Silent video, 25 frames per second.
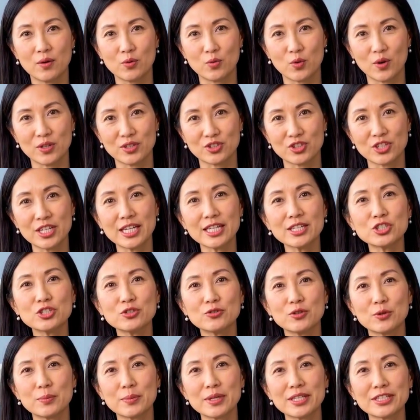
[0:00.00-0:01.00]
What changed
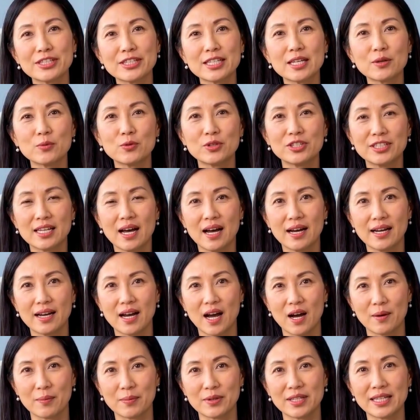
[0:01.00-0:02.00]
for Biscuit was not
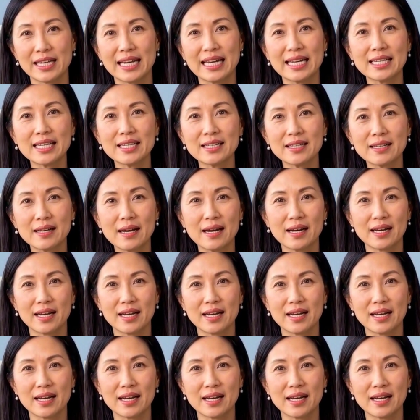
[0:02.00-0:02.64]
complicated.